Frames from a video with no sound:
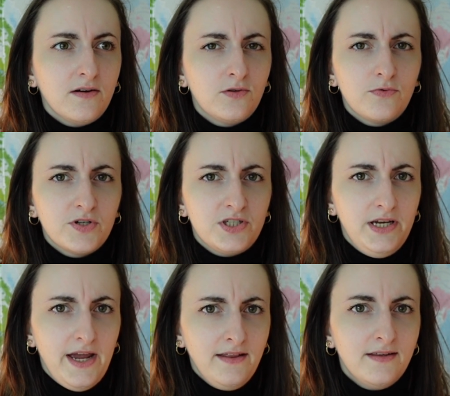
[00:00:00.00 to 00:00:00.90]
towards
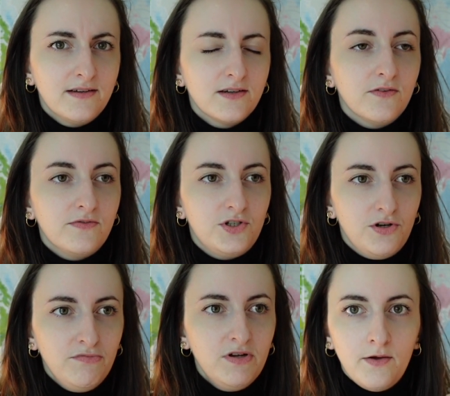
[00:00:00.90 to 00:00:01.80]
the end of
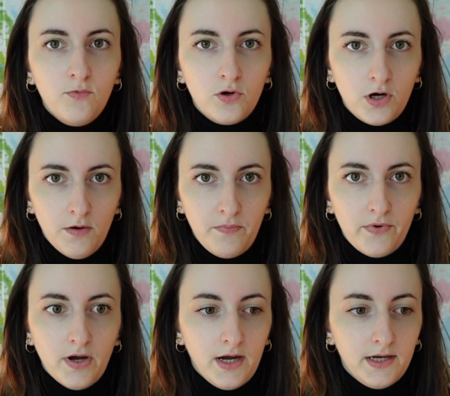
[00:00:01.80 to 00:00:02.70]
June, I woke up.
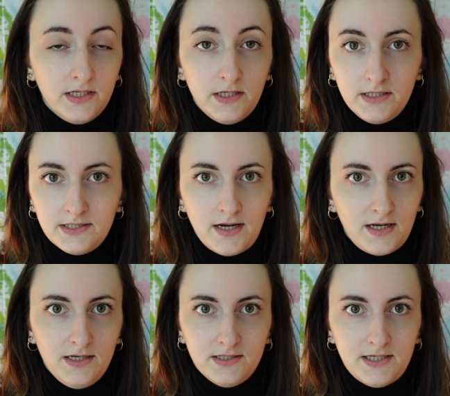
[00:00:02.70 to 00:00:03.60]
I did
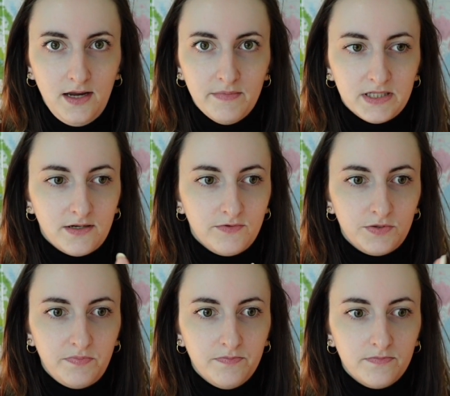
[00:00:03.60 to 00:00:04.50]
exactly the same as I
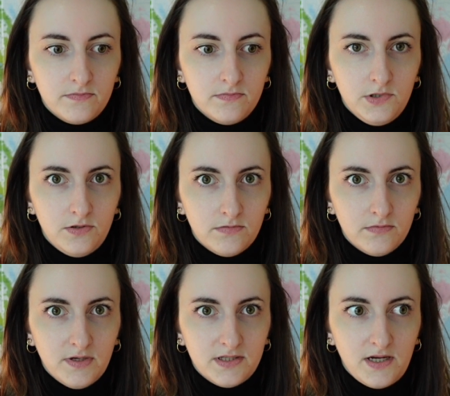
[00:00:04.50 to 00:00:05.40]
was, you know,
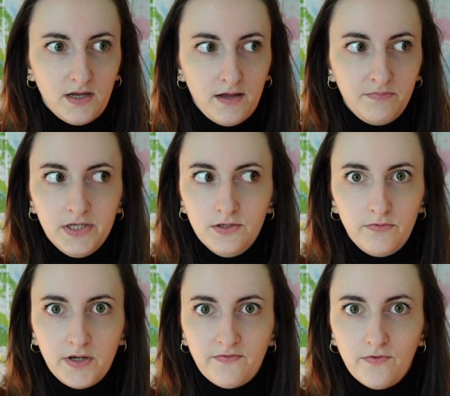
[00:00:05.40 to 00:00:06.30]
as I had been
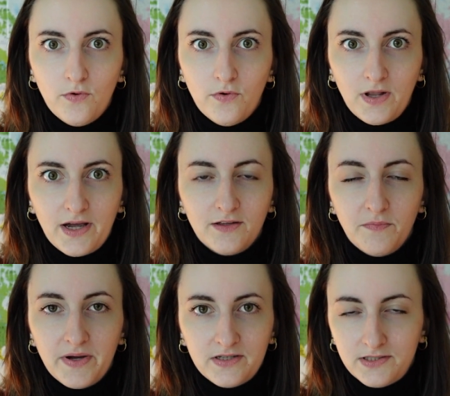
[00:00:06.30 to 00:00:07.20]
doing for like the
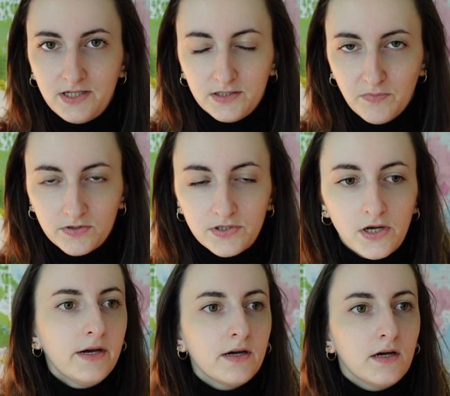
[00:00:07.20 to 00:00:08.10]
past 6 months.
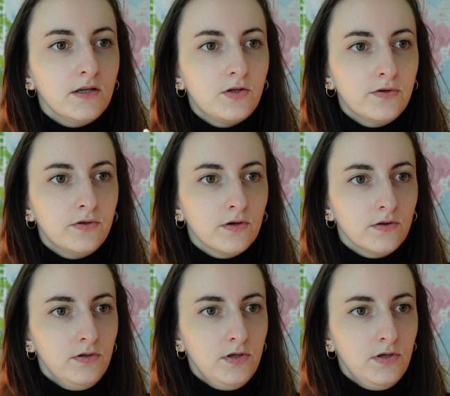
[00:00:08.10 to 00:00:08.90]
I turned on the